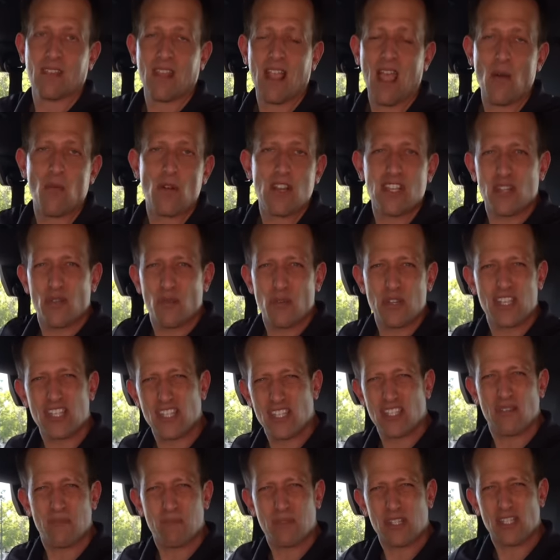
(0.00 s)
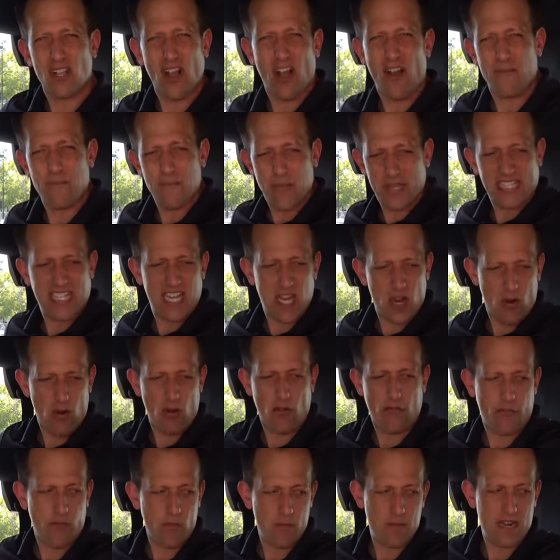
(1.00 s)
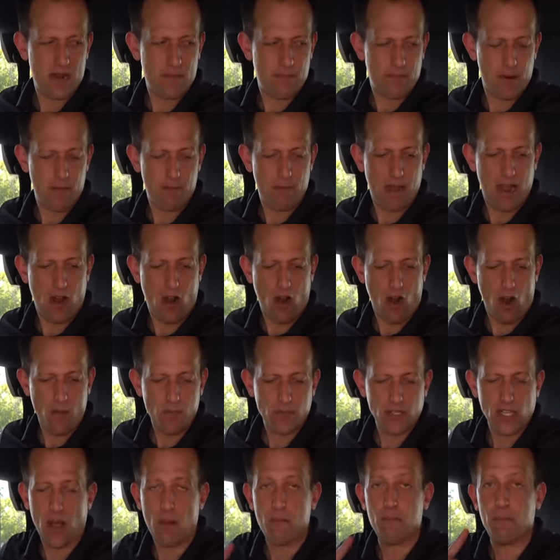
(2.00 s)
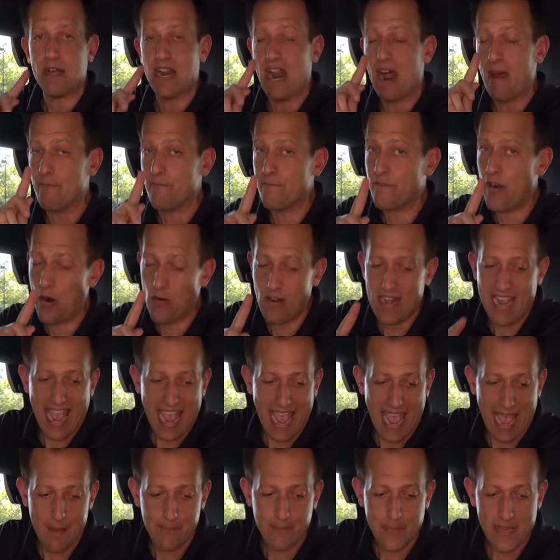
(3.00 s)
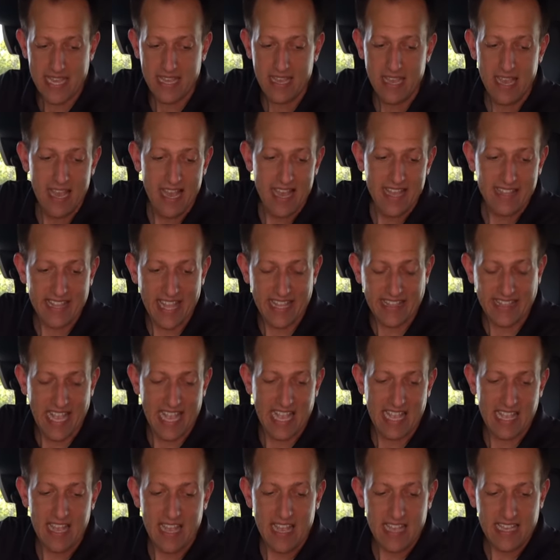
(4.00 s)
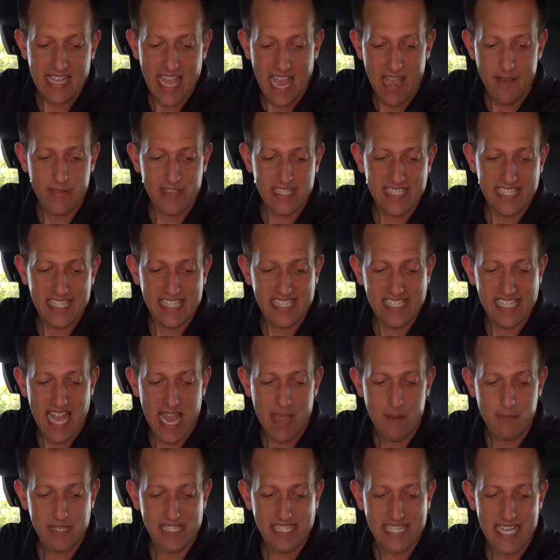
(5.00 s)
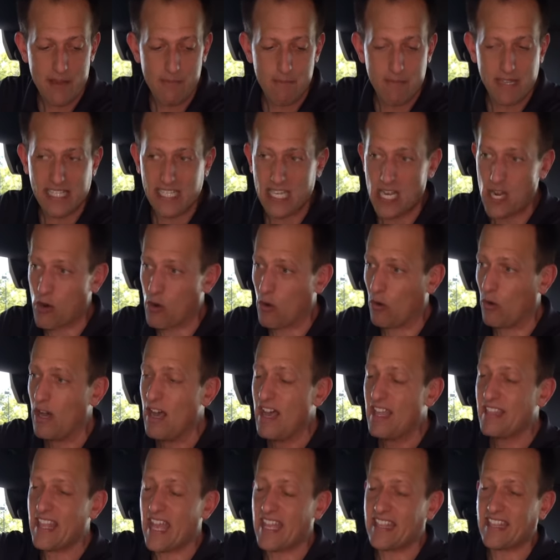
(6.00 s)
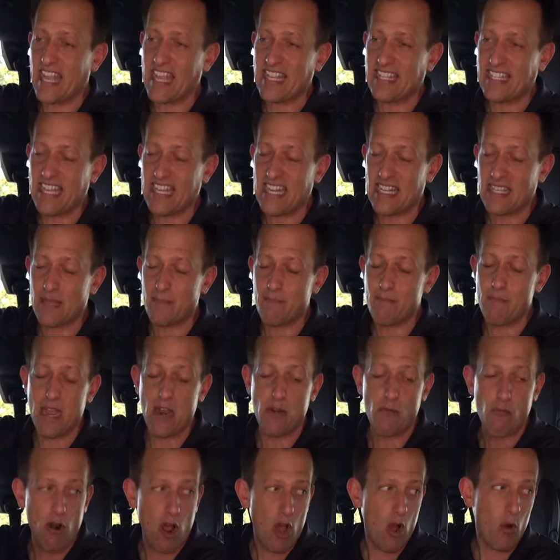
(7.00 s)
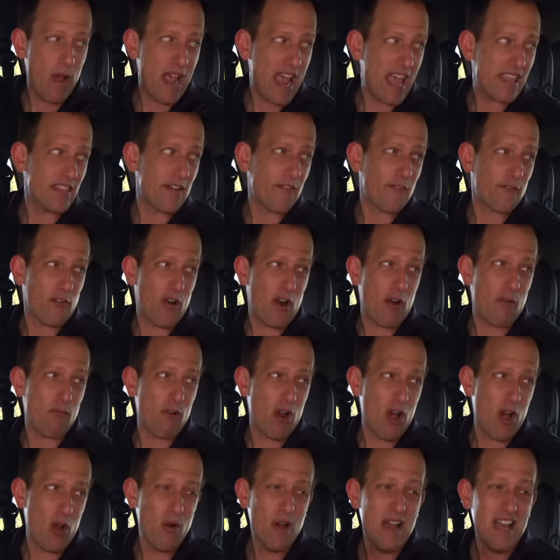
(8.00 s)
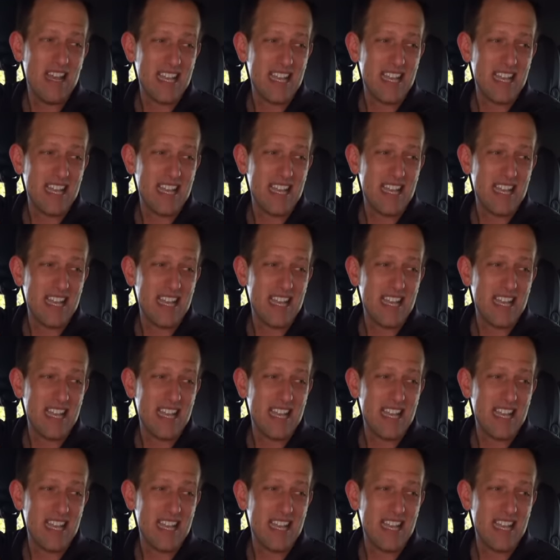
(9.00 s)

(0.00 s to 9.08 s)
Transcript: I wish there was some soft material for me to put my arms on, but I'm very happy that they gave us the same seat material that they did in the mid row and the front row.